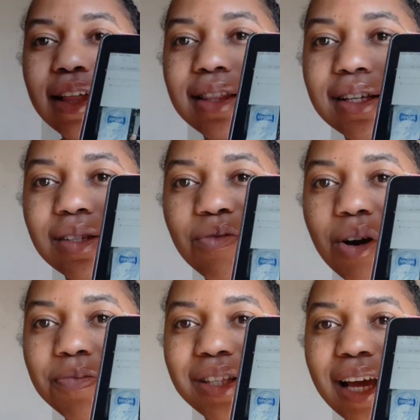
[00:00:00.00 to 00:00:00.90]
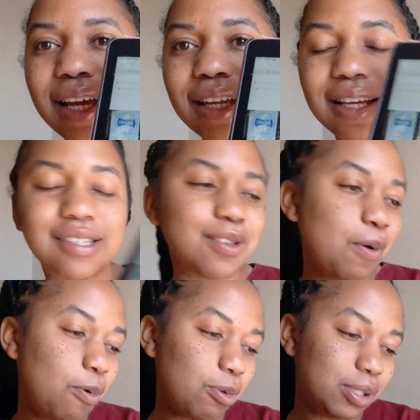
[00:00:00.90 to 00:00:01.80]
This website is
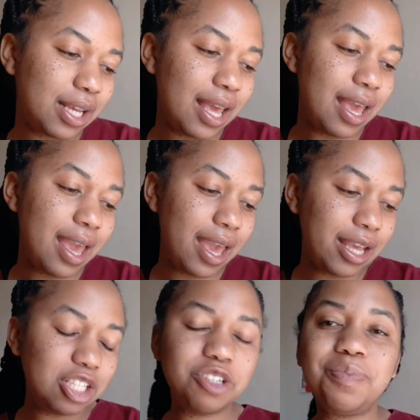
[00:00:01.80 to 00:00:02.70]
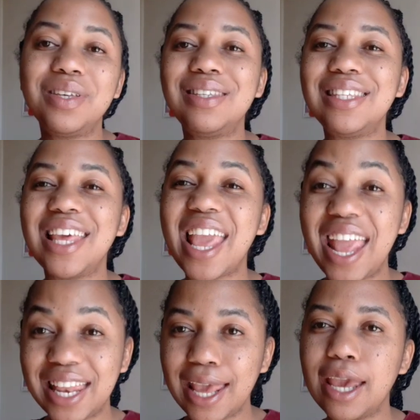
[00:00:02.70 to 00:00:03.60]
called
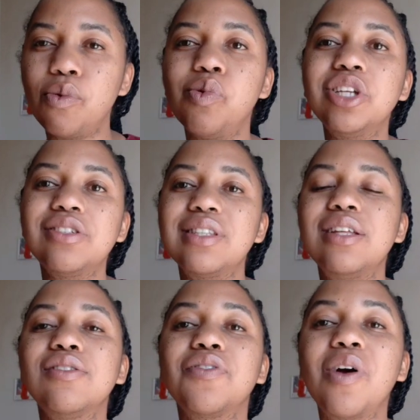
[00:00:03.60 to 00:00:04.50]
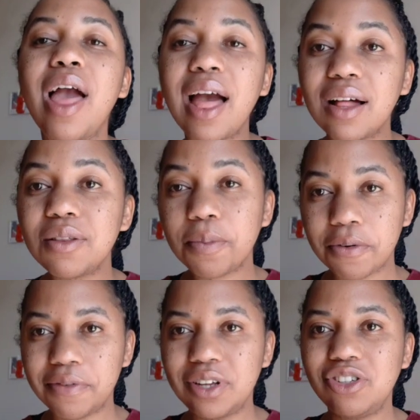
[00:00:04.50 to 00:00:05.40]
HPCNA, which stands for Health
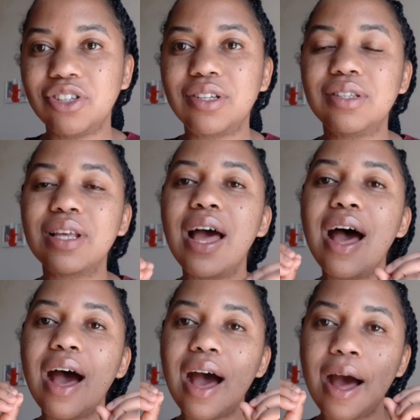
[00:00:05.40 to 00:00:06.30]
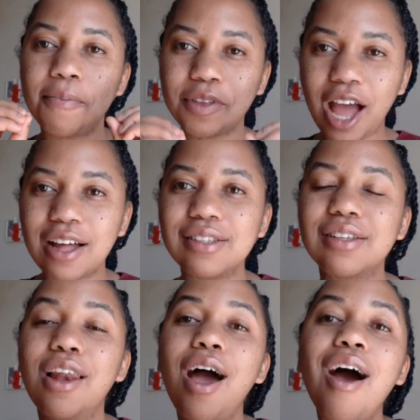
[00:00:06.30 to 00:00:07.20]
Professions um,
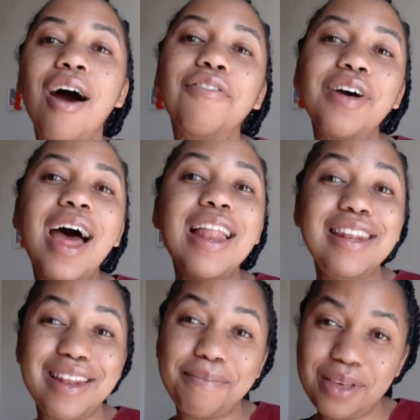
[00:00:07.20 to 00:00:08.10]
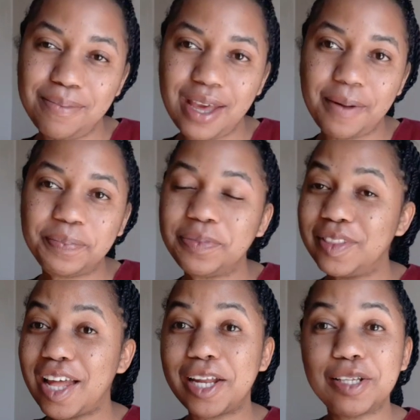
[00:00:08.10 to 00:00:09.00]
Council of Namibia.
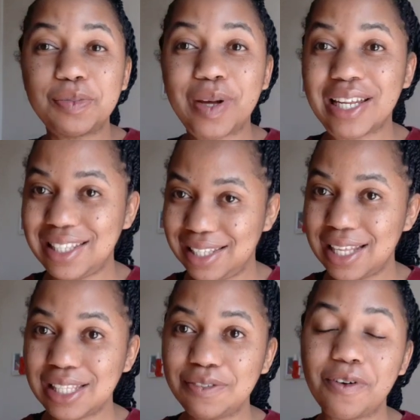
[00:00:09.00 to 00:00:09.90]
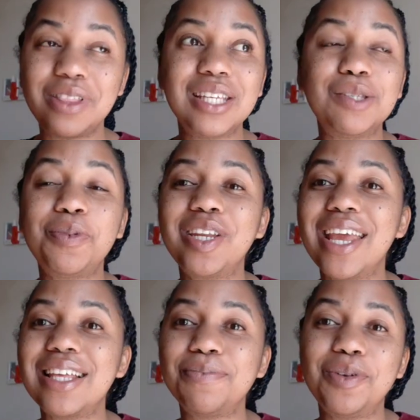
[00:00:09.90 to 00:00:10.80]
That is what it stands for. This body
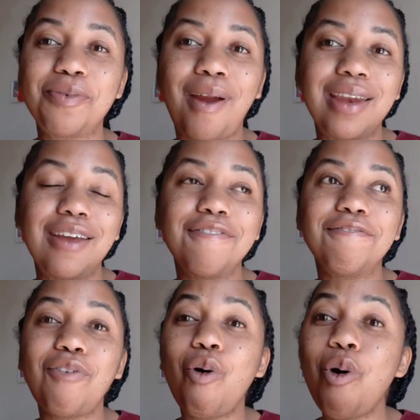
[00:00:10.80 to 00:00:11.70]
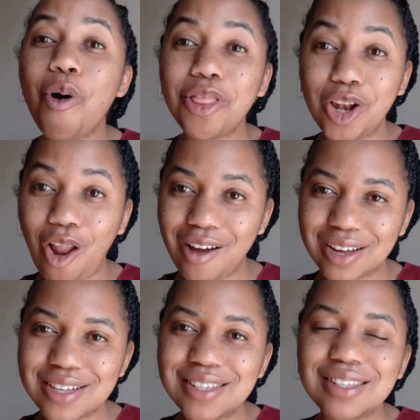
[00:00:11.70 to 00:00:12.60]
has been running for the
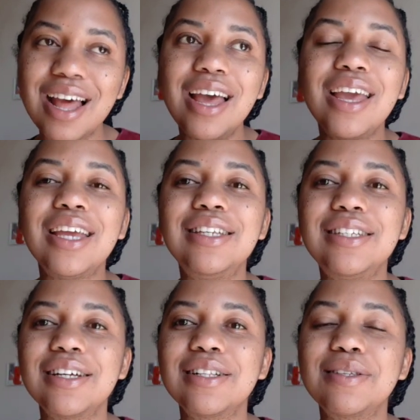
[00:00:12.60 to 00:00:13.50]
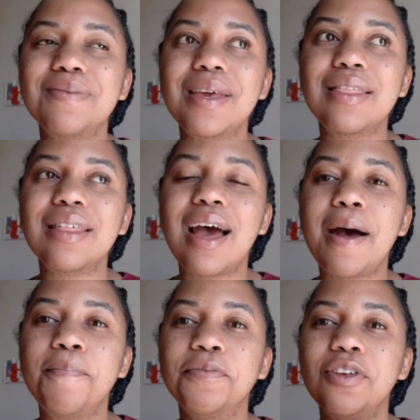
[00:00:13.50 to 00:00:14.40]
longest. It deals with,
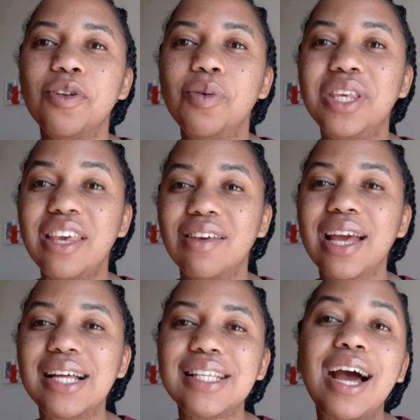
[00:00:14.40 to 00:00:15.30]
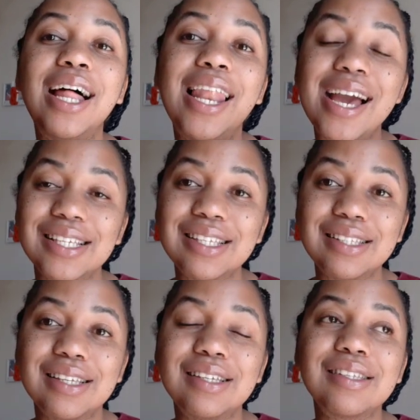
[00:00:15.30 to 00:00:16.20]
um, you know, giving us our
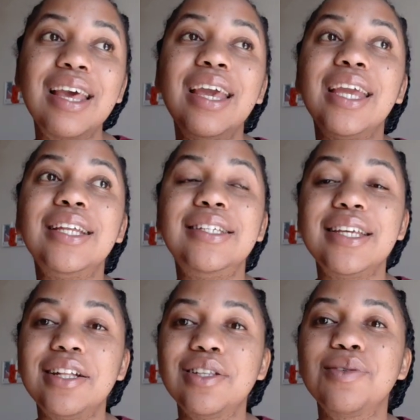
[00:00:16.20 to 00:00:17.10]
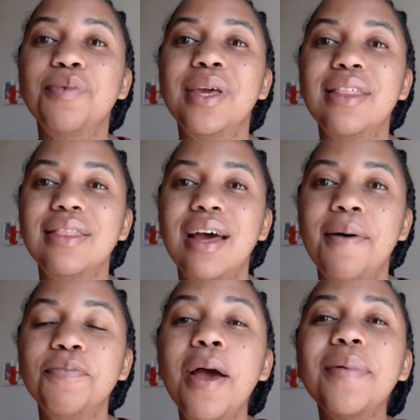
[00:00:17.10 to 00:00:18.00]
licenses. It deals with,
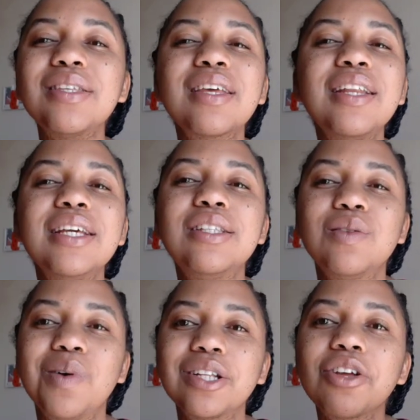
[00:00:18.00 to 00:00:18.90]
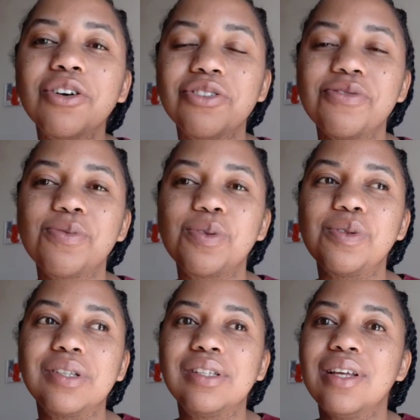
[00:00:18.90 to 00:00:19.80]
um, basically, it's what
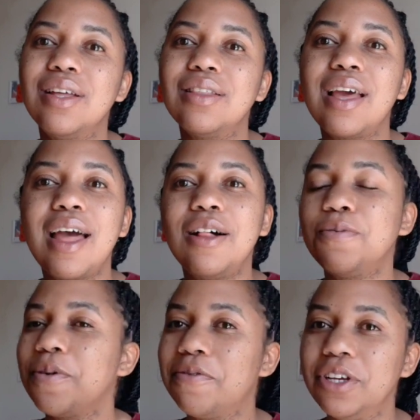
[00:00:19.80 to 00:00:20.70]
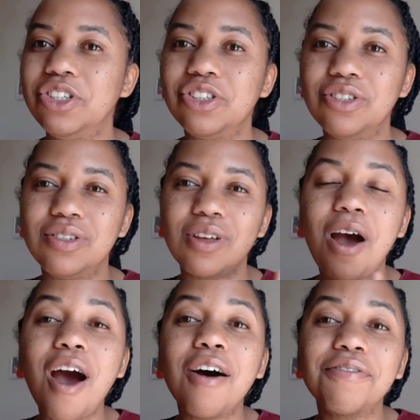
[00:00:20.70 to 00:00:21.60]
controls the health professions
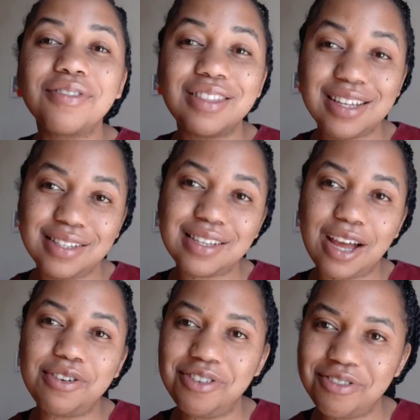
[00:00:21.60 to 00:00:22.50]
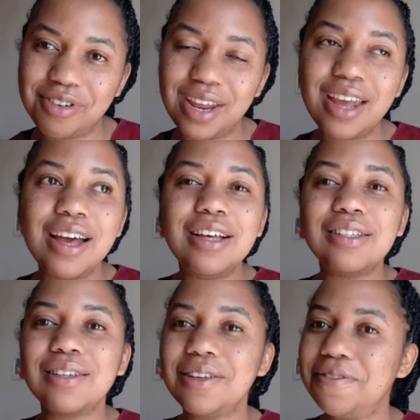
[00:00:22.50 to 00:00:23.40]
of this country.
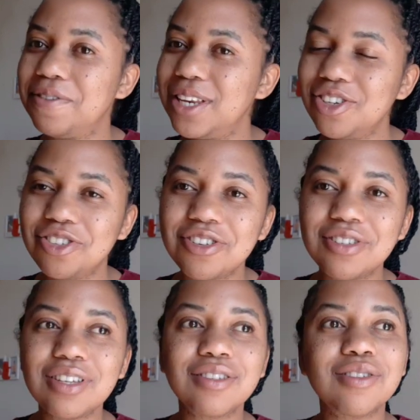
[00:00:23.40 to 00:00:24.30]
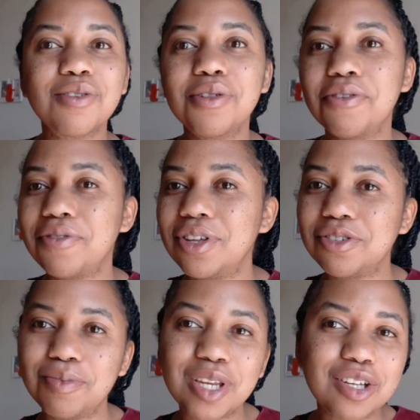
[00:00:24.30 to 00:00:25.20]
So you finish nursing school, you
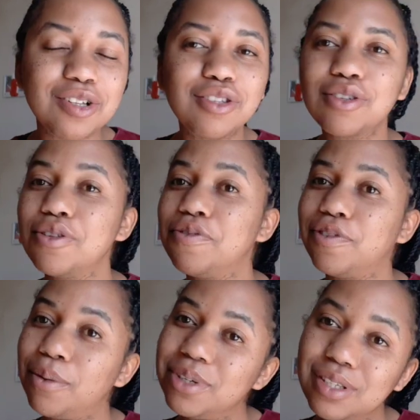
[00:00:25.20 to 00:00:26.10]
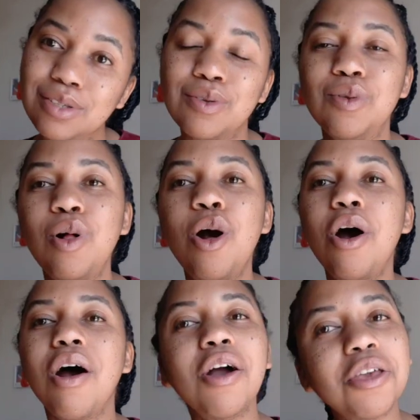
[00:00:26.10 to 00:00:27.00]
finish medical school, pharmacy school,
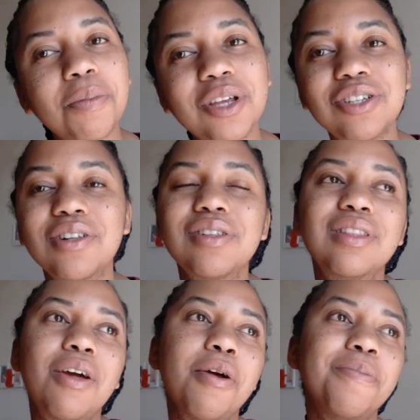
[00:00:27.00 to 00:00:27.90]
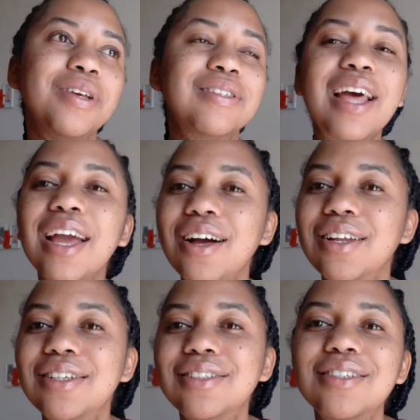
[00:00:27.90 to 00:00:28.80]
occupational therapy,
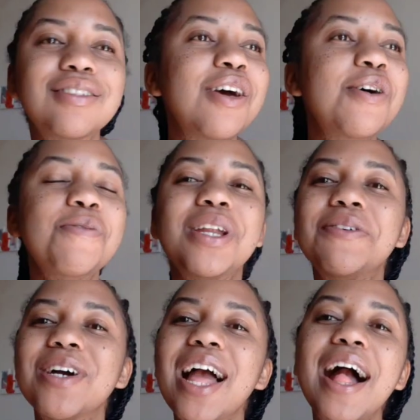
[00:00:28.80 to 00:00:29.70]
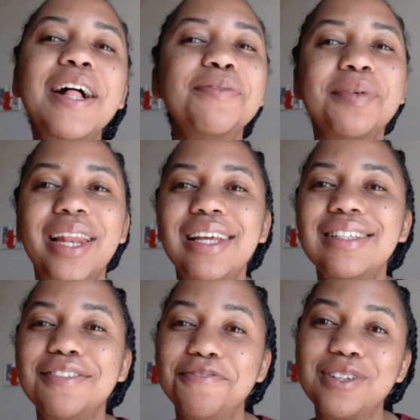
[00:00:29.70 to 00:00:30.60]
psychologist, whatever health
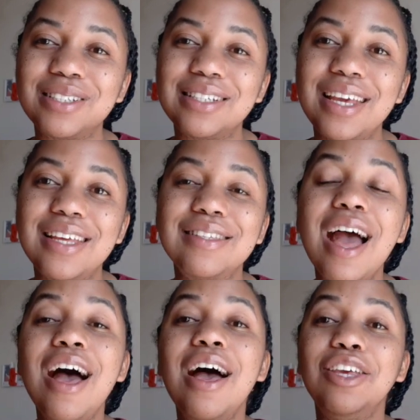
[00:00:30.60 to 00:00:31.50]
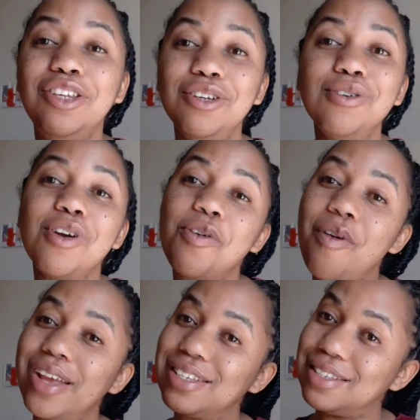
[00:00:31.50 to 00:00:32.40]
related field it is, you go
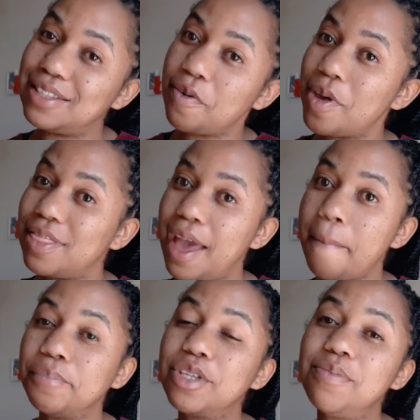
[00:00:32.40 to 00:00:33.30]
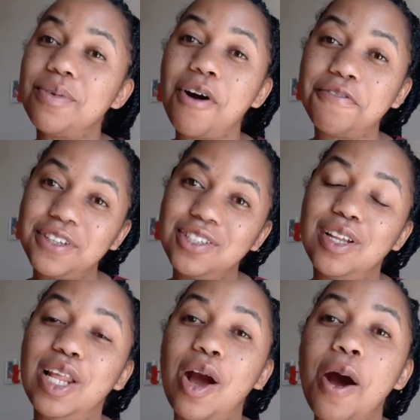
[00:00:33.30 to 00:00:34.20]
register with them to
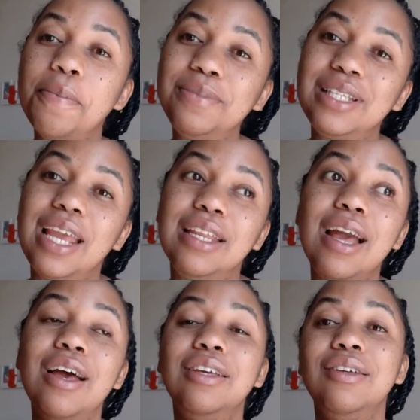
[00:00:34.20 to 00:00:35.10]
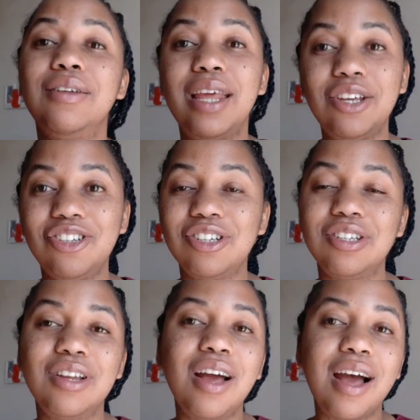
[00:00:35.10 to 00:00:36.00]
officially obtain your
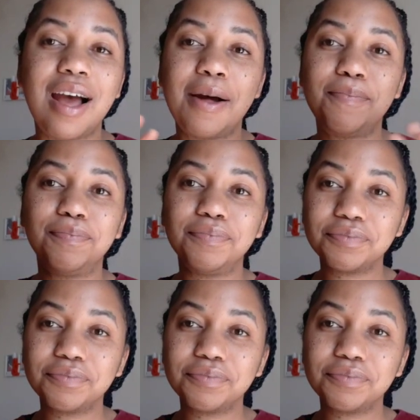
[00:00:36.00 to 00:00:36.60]
nation um,